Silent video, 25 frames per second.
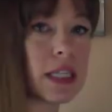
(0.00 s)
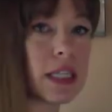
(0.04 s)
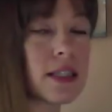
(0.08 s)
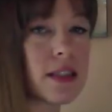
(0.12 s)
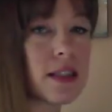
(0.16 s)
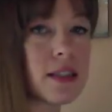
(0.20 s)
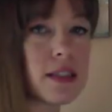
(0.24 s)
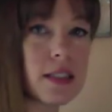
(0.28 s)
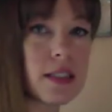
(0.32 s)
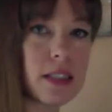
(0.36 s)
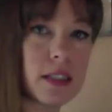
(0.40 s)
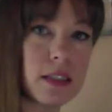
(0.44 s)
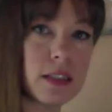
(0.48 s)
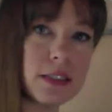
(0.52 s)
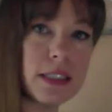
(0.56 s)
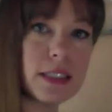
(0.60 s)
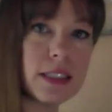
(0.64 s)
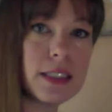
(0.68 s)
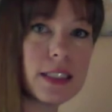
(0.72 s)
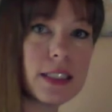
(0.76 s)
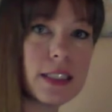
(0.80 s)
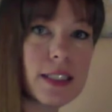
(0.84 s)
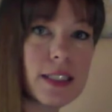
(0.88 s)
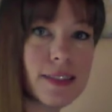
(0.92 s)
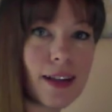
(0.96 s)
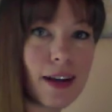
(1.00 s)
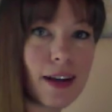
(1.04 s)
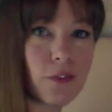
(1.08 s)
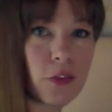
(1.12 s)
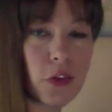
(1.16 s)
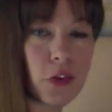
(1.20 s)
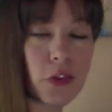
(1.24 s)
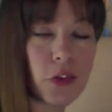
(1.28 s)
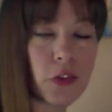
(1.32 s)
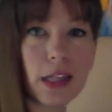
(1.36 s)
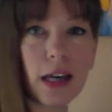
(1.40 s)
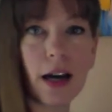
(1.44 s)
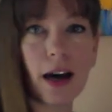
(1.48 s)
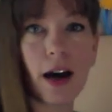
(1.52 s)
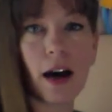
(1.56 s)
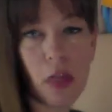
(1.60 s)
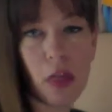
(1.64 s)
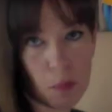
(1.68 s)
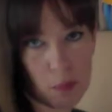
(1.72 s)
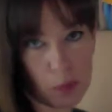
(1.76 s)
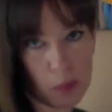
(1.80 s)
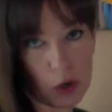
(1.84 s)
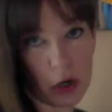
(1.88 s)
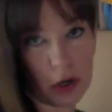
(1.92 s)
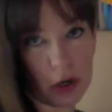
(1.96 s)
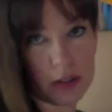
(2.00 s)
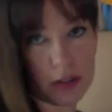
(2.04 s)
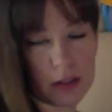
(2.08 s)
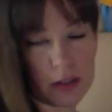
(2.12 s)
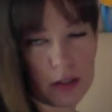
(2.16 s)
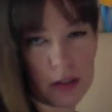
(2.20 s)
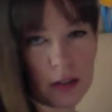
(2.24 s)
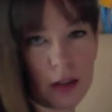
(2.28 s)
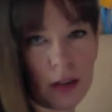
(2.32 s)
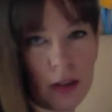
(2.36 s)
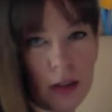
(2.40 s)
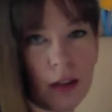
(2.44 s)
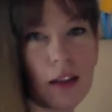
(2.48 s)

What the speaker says: because I still need to discover the other part.